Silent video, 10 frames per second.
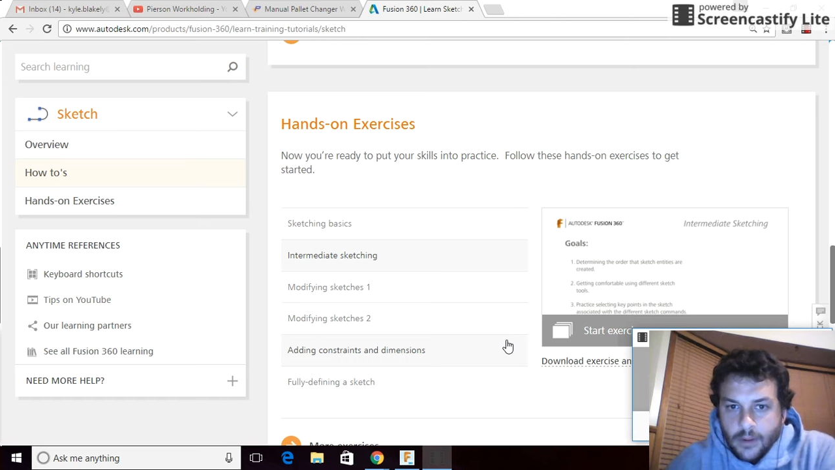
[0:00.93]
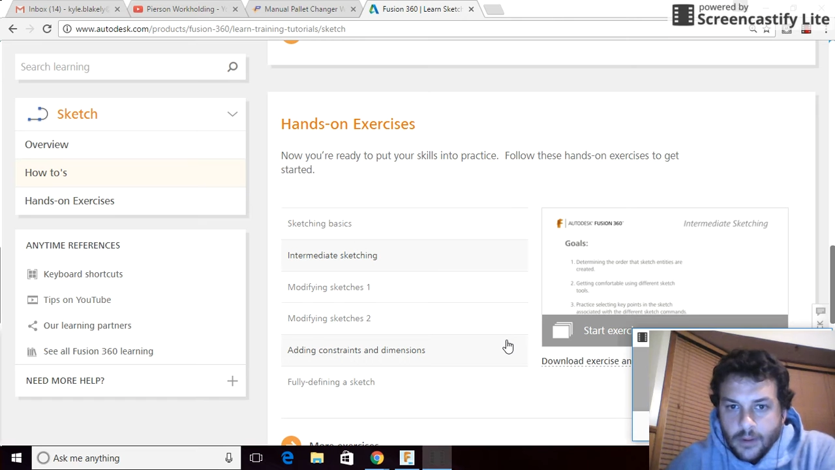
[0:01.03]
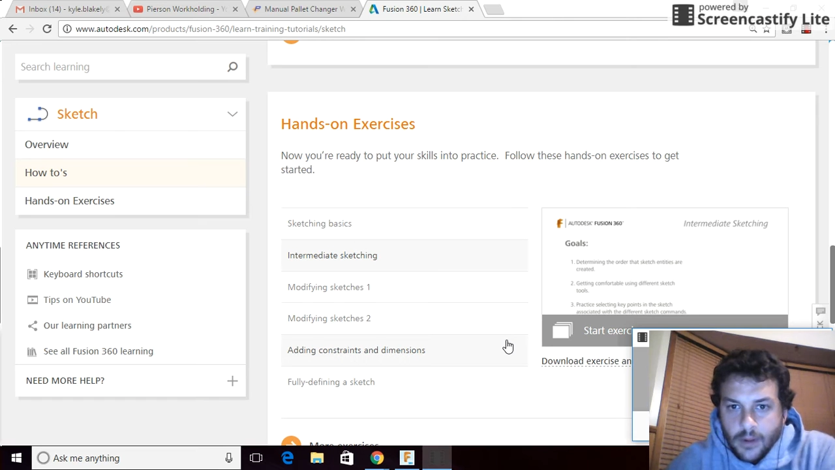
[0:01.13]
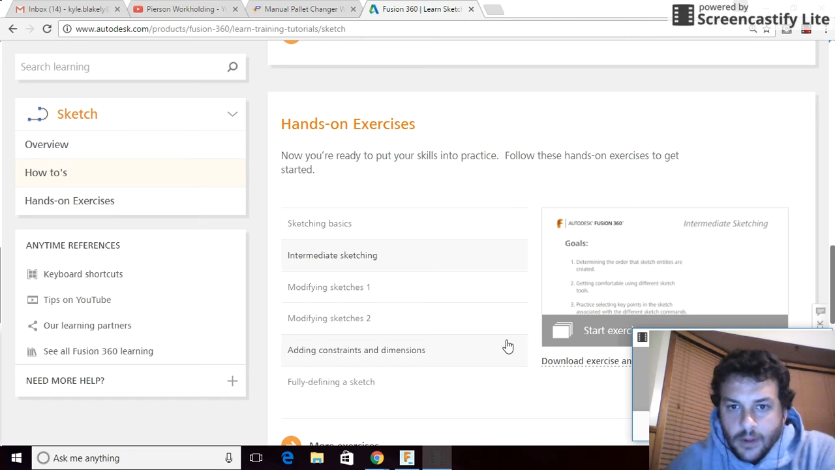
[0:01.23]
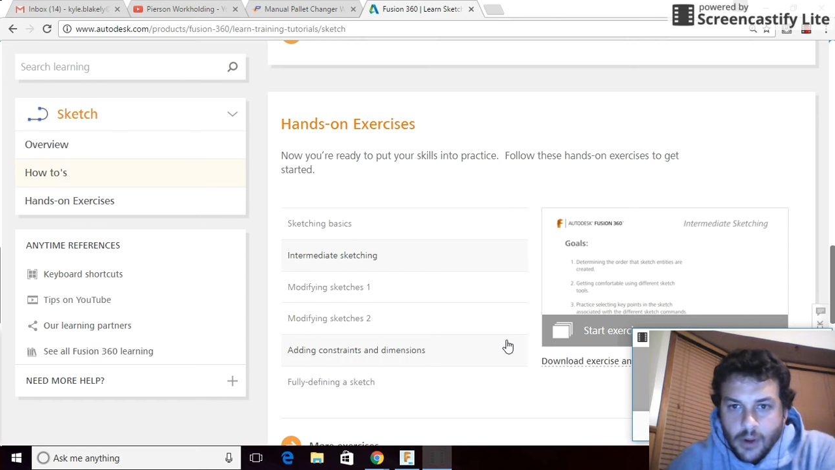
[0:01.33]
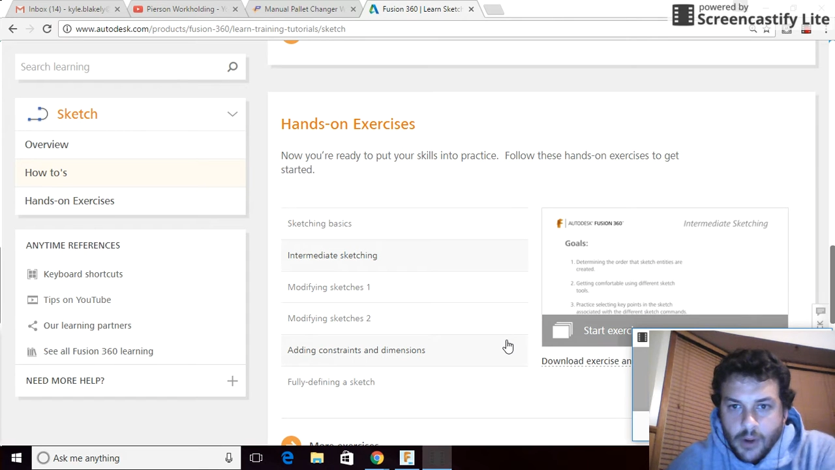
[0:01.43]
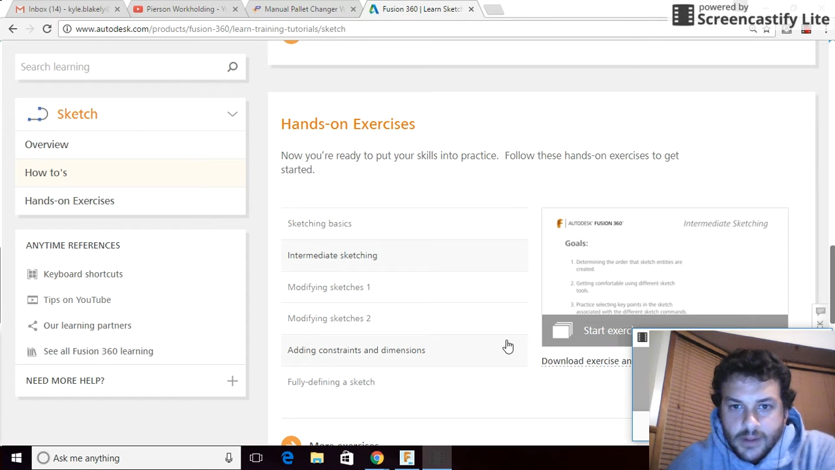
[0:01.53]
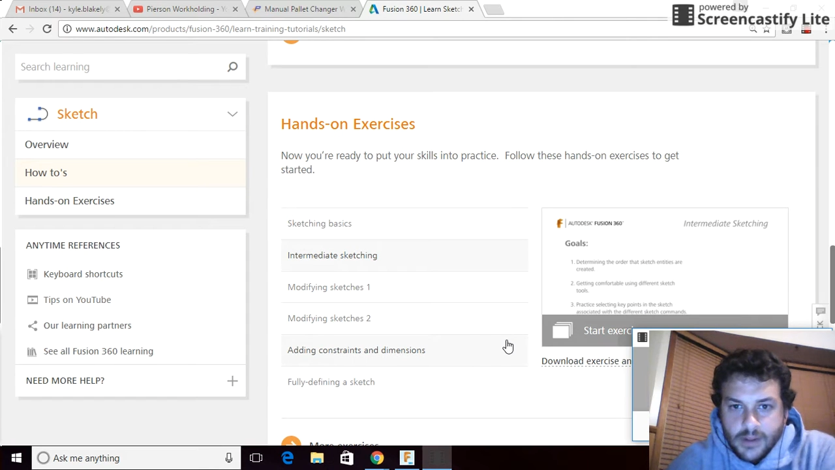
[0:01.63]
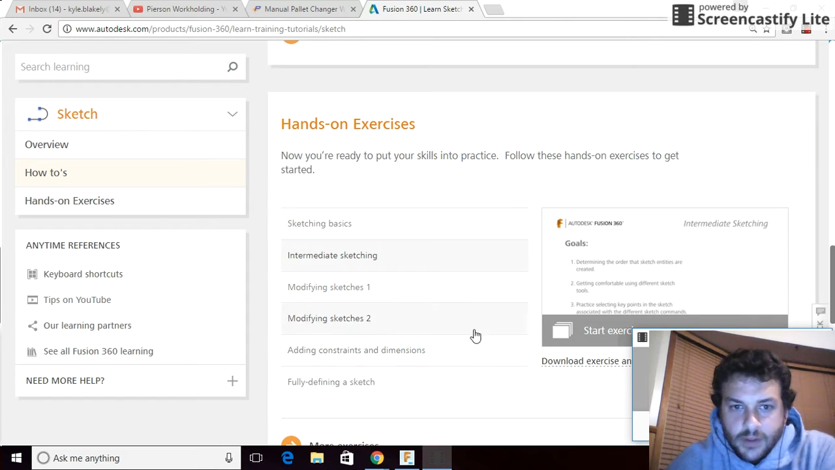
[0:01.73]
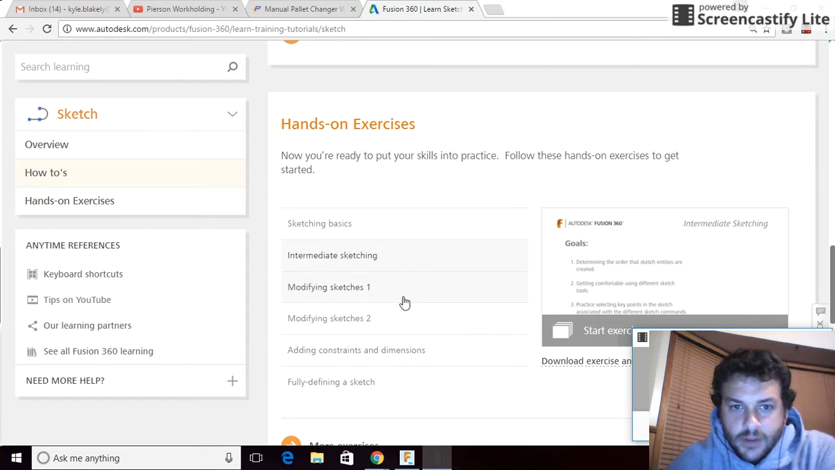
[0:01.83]
All right,
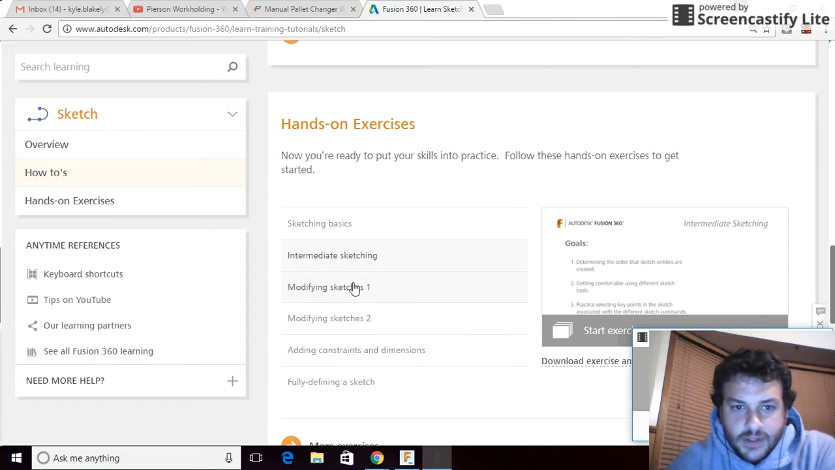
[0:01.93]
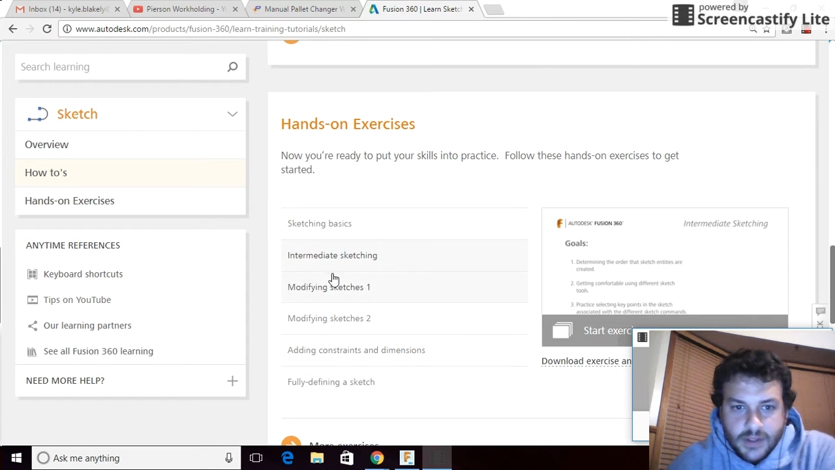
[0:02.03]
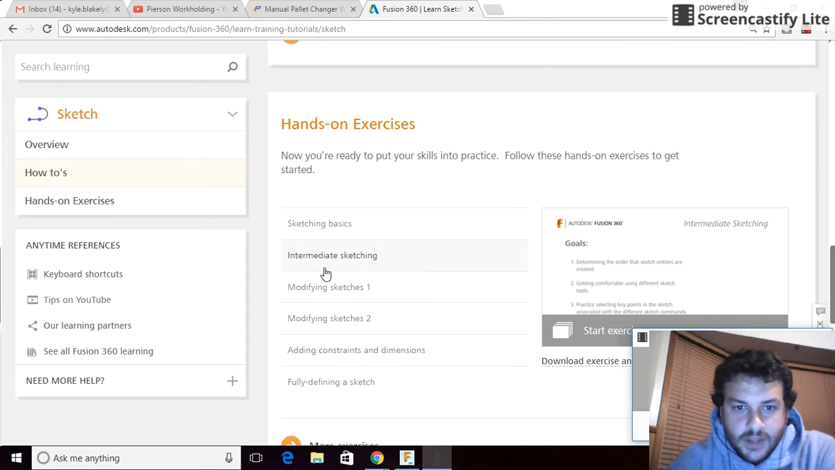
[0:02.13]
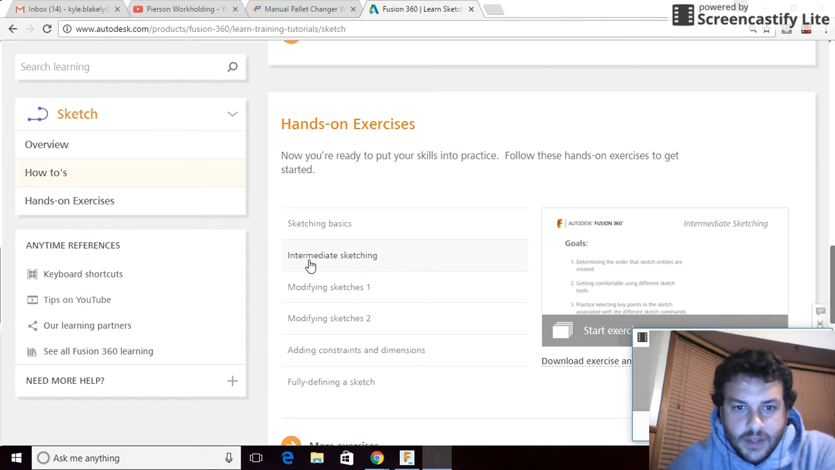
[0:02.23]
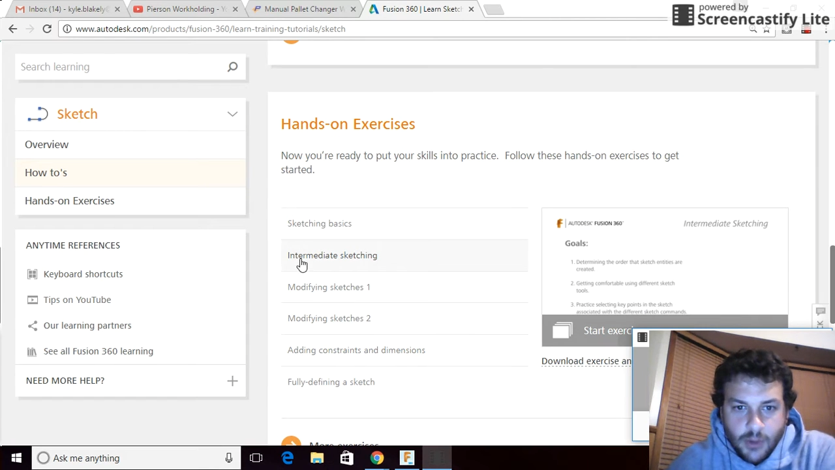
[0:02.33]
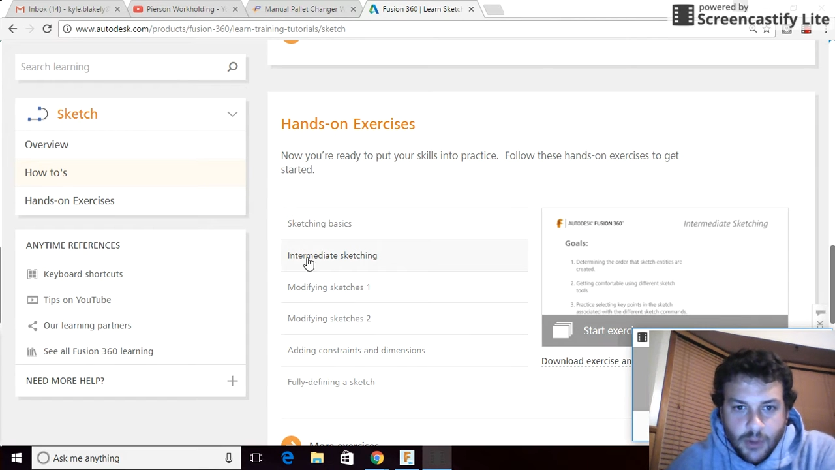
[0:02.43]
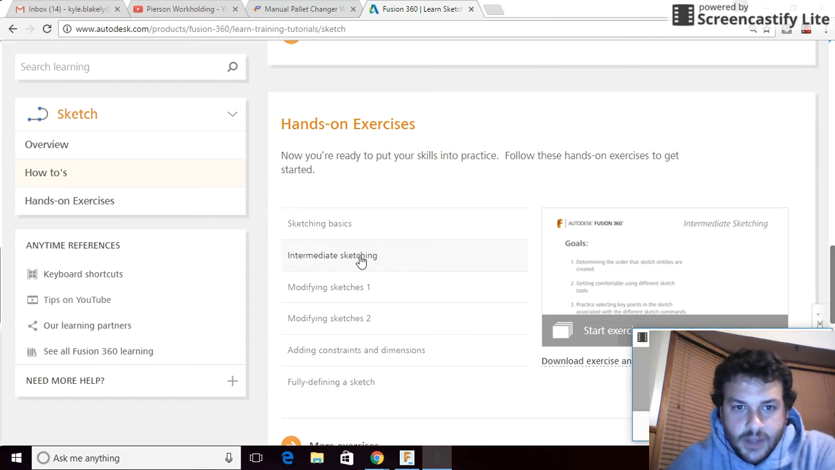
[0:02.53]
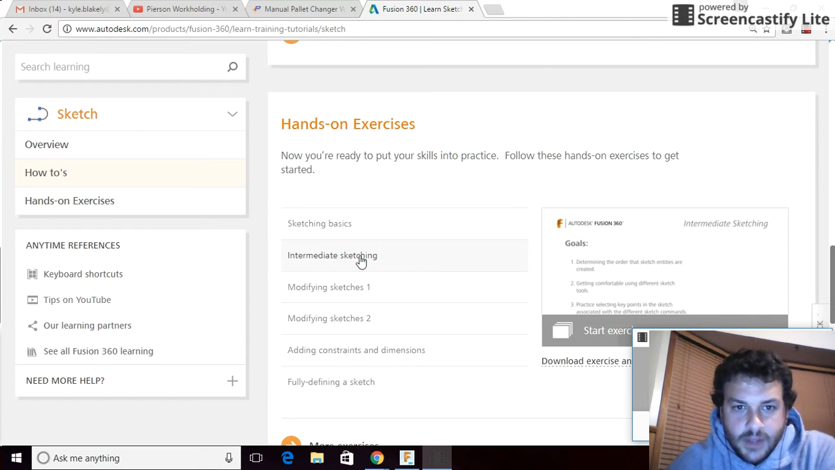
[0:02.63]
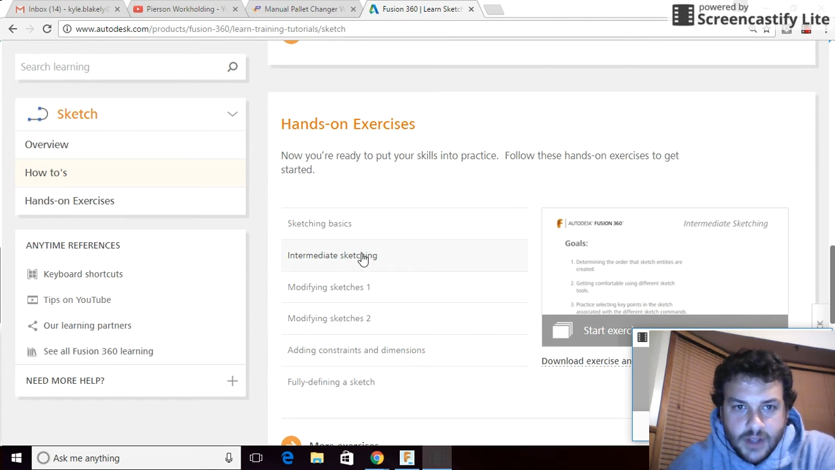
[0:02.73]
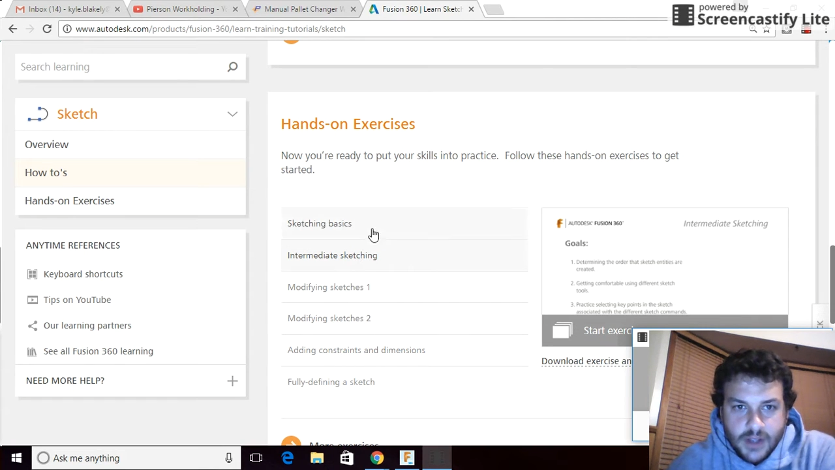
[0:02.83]
so this is Intermediate
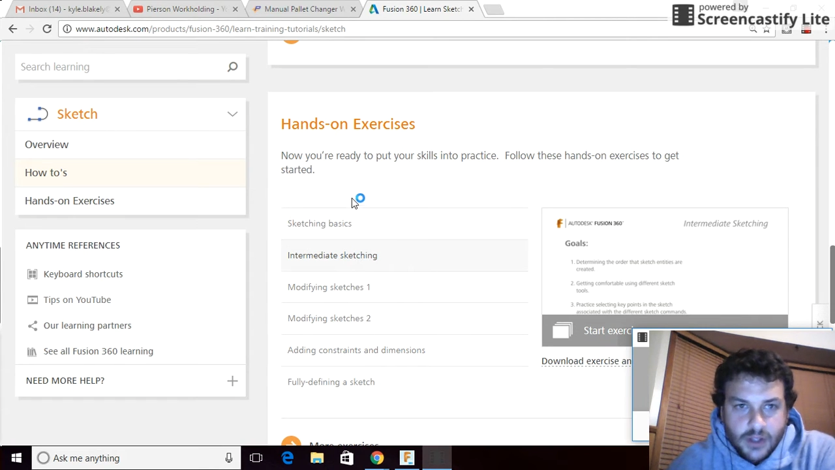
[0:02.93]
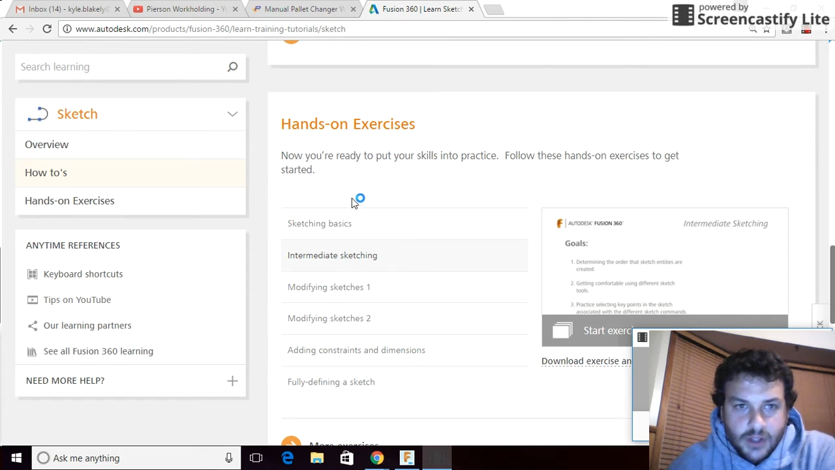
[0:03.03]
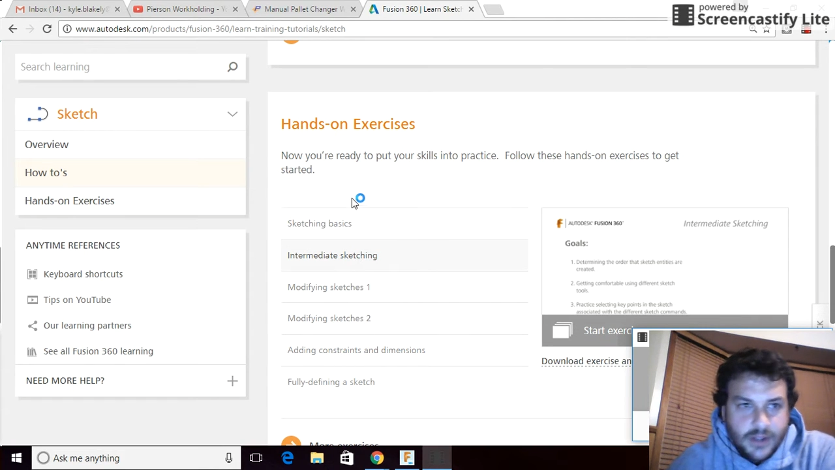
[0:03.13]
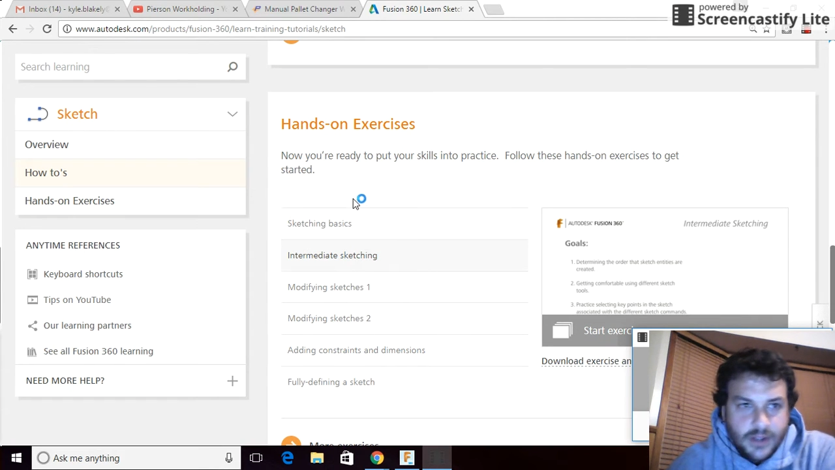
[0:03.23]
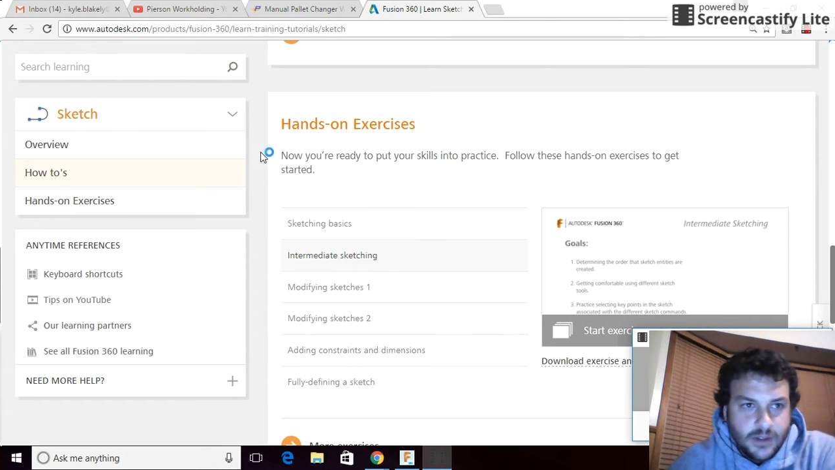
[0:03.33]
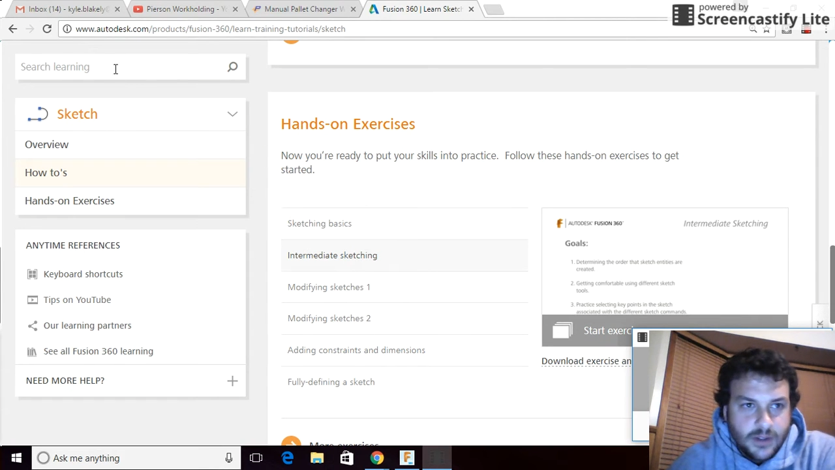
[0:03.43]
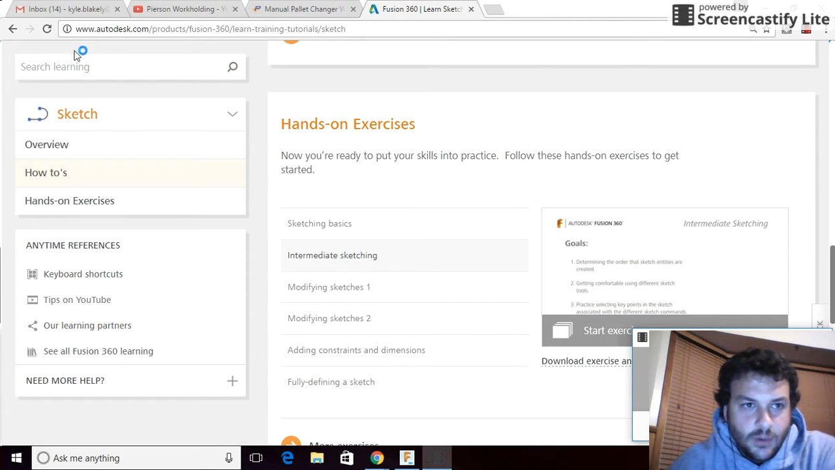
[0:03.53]
Sketching Lesson 2.